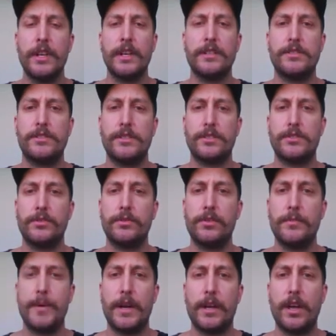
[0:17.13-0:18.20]
It's just all
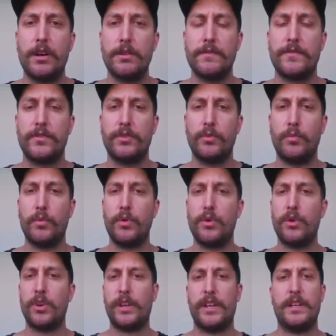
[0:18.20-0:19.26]
about going for a
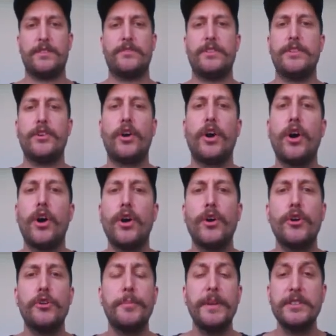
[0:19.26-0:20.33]
walk, either in your
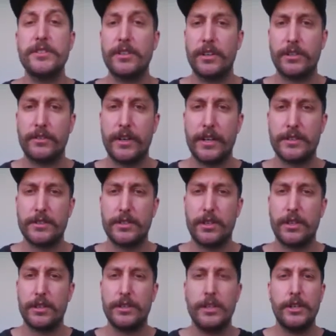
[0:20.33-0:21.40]
home, inside or
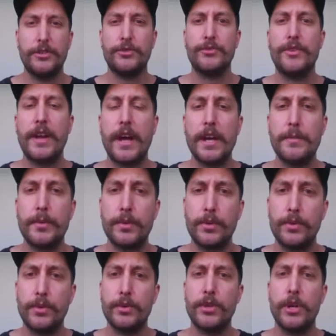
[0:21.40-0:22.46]
outside, your
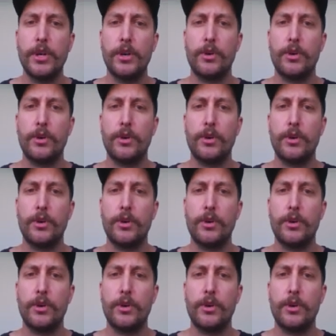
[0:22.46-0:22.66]
neighborhood,